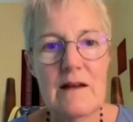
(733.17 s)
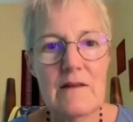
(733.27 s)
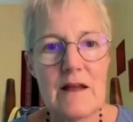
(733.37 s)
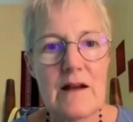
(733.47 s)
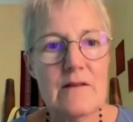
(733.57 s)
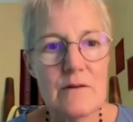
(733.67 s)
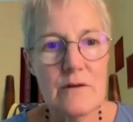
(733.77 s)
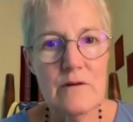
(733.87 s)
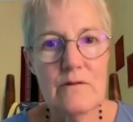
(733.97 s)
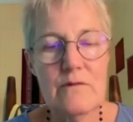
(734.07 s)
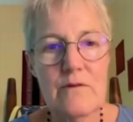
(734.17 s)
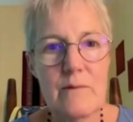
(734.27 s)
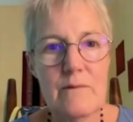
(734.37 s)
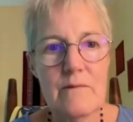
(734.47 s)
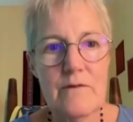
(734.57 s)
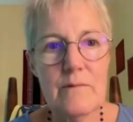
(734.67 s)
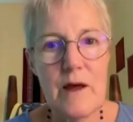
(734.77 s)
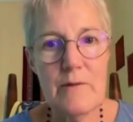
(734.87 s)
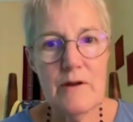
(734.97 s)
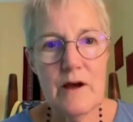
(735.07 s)
that I learned from
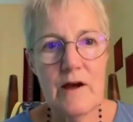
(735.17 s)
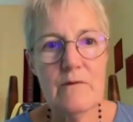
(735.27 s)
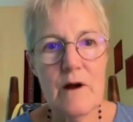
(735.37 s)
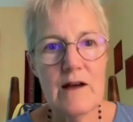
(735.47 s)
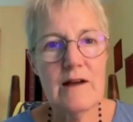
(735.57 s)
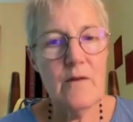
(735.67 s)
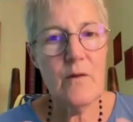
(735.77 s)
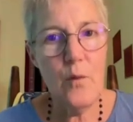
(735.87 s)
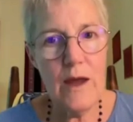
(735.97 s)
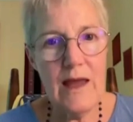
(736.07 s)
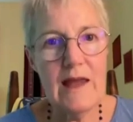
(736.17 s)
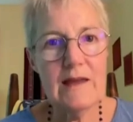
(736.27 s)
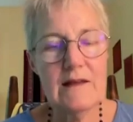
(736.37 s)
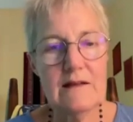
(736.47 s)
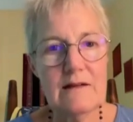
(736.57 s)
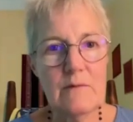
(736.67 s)
Lama Rod, in the way,